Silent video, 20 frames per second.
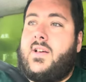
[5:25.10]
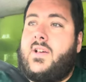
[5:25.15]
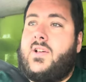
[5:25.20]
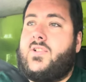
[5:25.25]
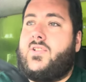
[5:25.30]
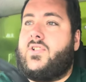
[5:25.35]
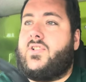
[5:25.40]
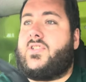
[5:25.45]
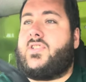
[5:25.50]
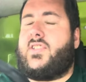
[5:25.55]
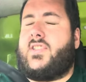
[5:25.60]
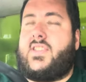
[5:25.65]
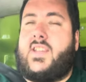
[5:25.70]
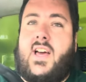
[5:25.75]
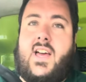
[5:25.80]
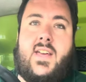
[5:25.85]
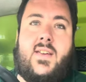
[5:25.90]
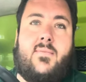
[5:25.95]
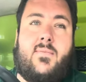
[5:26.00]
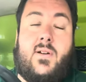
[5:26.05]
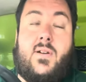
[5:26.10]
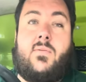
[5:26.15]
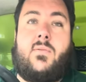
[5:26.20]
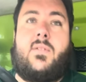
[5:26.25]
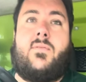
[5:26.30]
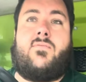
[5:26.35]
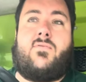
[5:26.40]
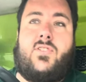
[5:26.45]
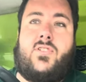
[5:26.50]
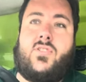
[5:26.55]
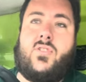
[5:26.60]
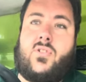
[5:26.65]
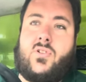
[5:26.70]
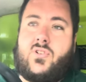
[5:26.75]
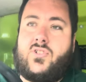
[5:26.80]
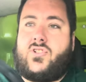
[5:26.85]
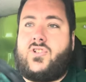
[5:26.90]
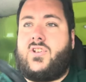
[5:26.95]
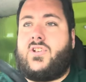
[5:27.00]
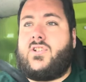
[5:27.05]
Just the same with
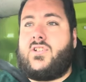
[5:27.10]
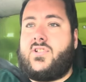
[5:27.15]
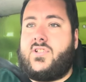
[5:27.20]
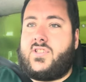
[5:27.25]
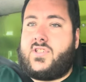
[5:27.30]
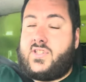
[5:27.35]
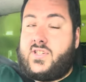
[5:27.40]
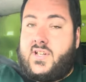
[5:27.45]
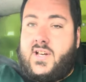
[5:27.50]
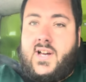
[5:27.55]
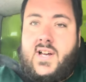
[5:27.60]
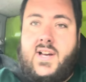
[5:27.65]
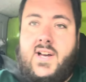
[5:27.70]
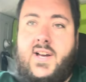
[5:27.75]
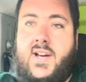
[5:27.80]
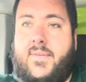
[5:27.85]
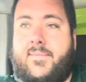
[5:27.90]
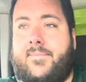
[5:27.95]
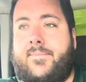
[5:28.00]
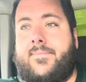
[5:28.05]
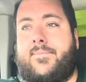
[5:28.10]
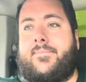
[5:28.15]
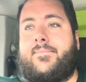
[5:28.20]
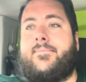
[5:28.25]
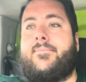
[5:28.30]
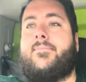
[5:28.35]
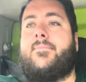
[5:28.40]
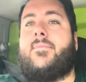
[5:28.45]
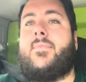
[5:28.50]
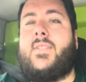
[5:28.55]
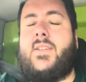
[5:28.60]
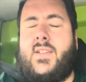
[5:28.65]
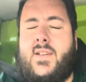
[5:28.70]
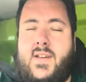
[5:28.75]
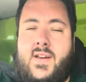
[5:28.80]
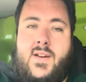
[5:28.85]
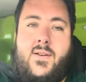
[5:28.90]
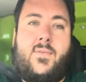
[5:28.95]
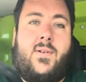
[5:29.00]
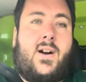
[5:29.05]
reductions. You
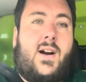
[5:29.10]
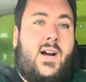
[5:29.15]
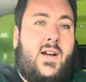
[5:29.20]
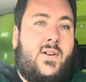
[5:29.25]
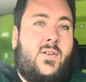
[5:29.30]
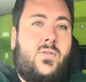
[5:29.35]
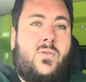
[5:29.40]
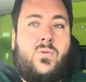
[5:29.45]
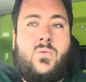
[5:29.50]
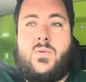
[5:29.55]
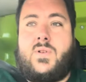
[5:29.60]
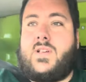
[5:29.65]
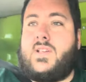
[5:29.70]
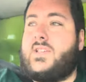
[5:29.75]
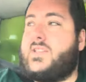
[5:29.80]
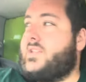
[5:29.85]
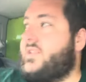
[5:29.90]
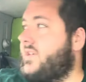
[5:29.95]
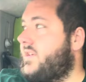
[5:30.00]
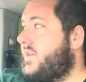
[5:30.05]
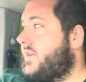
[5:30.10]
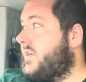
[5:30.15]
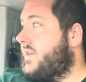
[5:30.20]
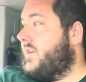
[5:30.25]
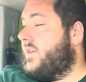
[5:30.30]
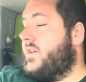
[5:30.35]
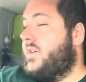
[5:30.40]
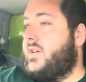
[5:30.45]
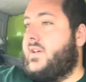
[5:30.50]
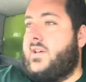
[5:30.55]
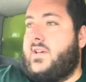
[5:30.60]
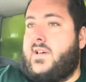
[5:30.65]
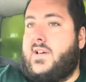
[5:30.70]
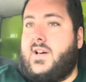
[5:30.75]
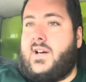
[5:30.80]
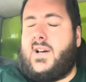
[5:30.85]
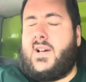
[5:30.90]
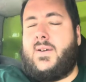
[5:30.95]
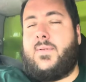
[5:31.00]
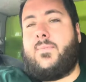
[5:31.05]
know, I always,
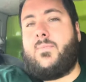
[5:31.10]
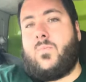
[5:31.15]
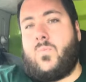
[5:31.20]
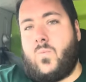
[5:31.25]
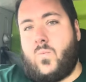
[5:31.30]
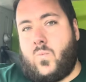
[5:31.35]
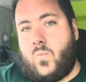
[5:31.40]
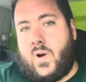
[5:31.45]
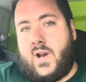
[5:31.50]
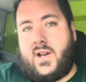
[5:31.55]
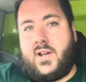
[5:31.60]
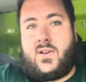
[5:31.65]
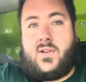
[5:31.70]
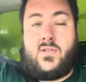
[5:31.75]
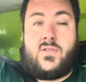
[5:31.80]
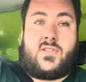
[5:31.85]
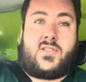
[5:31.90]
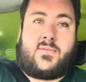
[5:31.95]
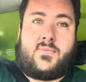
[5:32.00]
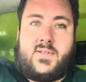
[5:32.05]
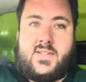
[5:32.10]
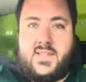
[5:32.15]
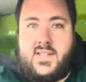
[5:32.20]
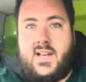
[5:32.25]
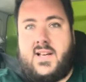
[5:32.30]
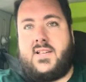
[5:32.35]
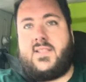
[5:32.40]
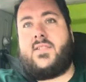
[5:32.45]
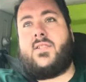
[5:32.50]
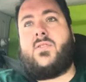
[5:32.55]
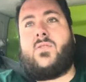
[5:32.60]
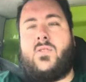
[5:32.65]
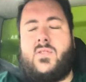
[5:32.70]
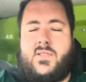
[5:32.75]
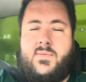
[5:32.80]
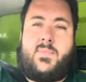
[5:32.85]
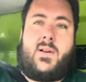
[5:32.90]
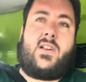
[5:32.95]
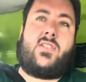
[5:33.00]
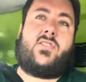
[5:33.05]
when a customer says, or
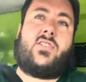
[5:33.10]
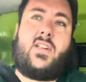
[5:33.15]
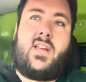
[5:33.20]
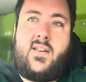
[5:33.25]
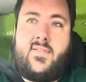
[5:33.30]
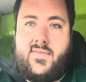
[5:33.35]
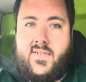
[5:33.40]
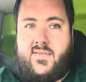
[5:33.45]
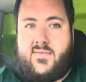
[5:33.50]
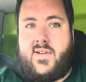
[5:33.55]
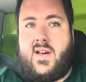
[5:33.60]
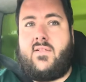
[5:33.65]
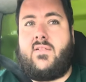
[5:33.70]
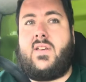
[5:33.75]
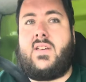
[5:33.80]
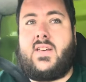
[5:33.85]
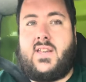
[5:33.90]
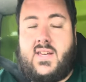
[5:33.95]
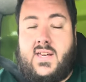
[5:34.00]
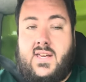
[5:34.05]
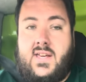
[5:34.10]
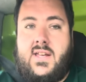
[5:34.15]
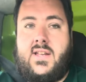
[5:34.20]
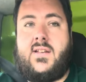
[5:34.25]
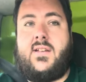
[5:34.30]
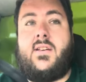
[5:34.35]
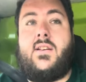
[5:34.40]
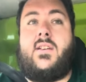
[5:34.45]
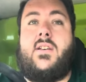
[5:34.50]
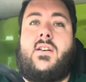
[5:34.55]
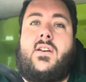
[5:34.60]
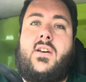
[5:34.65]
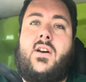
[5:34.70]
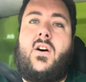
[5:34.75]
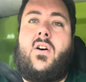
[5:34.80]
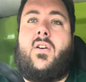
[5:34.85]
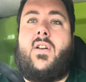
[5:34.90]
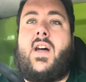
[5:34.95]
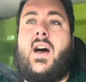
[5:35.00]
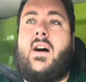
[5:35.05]
especially if they're very keen
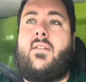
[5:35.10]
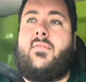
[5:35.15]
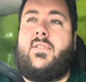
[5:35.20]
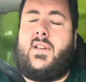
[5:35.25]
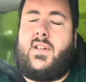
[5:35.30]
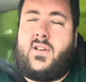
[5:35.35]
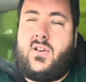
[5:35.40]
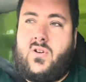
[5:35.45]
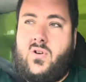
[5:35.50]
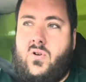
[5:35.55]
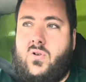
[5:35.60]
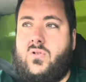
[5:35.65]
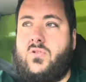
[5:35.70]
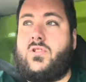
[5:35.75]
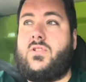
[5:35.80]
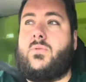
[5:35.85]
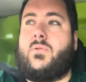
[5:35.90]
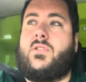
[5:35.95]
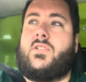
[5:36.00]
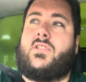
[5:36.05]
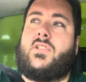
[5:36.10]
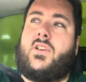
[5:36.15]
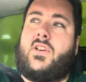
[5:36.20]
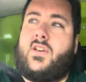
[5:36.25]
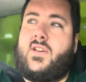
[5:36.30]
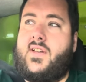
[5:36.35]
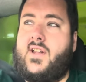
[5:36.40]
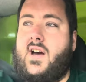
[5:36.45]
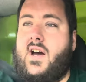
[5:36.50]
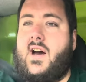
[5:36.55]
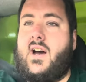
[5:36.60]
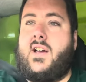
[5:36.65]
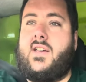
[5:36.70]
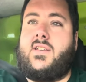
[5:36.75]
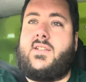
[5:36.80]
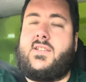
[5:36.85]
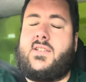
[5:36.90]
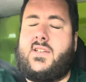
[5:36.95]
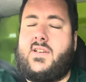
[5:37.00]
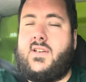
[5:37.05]
on having it cut to a certain height
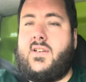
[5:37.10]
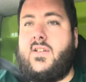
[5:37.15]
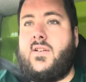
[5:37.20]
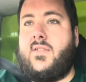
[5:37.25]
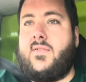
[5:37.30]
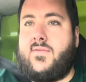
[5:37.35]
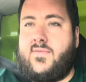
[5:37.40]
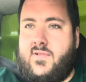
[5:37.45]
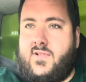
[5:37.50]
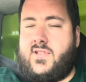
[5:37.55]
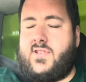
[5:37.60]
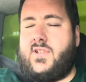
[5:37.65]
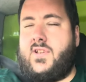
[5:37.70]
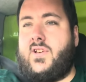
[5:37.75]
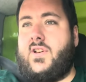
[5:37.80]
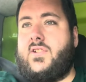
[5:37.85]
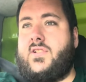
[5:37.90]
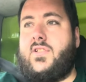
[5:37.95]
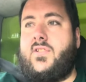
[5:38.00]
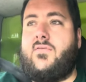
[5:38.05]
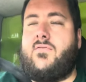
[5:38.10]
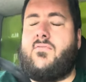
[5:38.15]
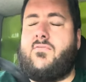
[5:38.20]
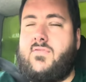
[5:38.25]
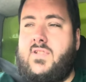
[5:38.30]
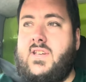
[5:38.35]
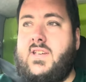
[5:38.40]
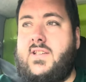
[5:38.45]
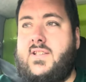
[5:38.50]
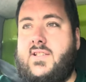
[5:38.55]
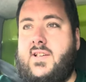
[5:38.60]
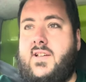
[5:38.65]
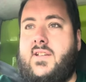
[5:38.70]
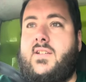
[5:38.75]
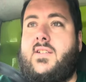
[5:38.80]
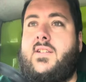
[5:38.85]
for a certain reason,